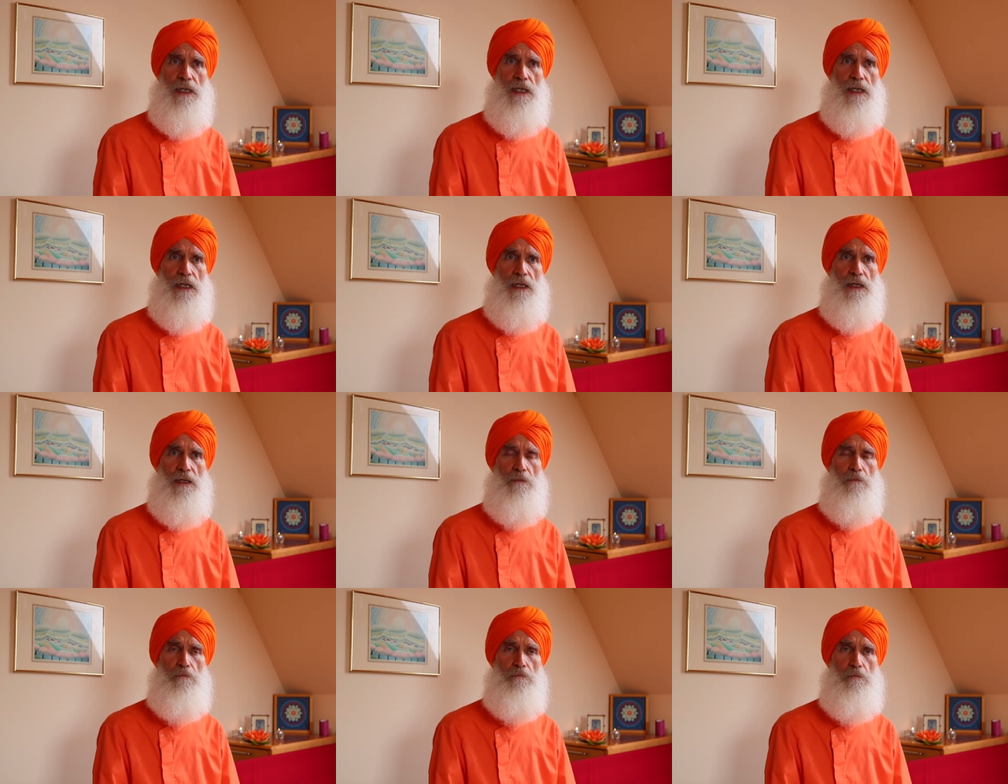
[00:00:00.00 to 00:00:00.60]

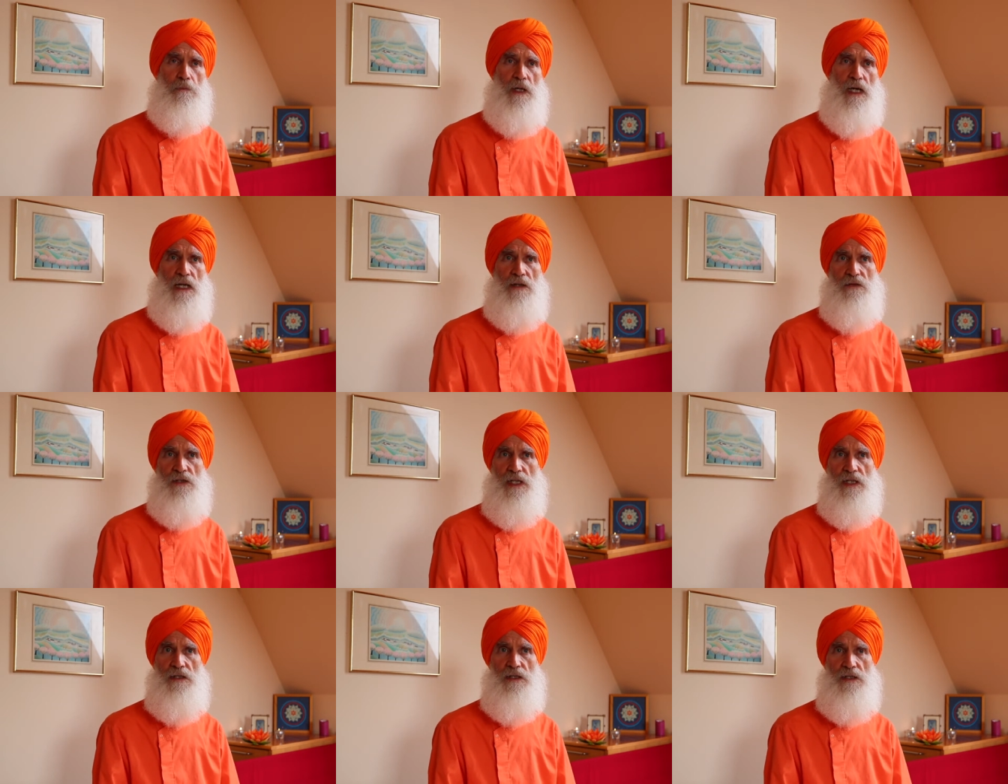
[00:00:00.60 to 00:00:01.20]
Um,
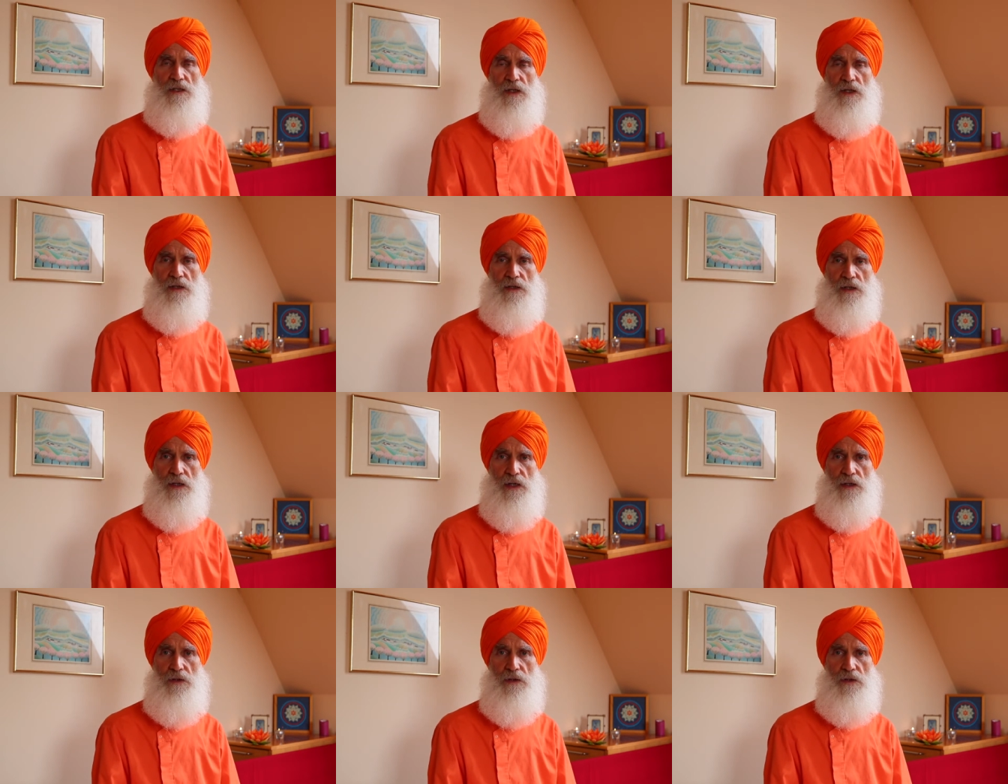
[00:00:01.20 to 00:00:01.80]
I've said this
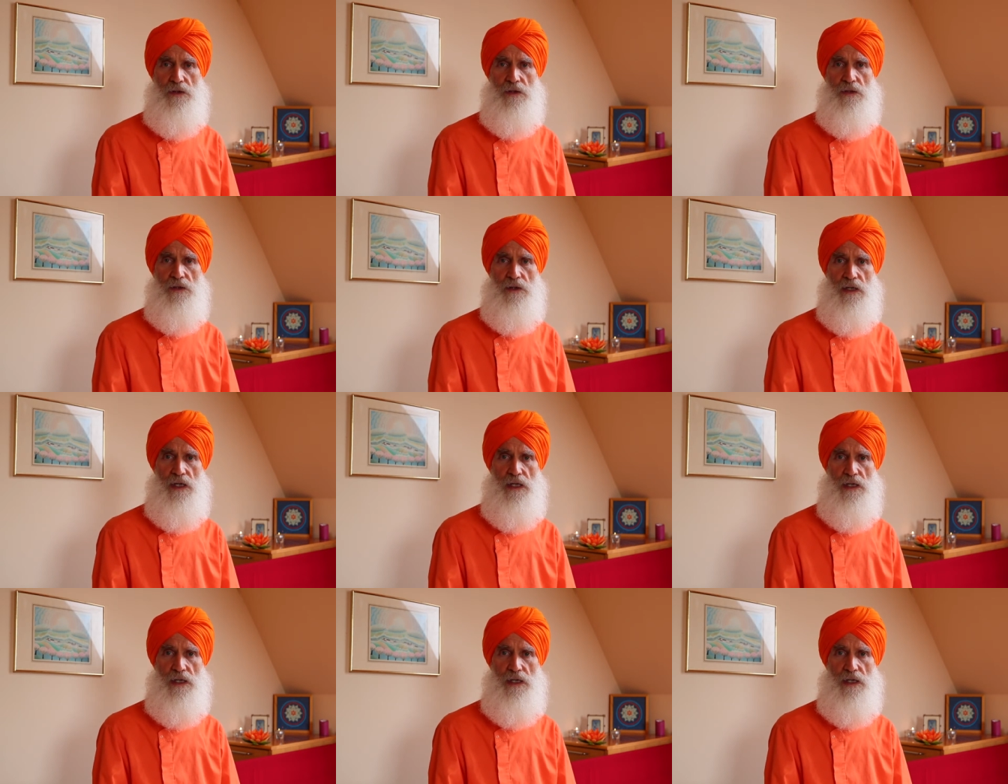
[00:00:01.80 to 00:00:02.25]
on other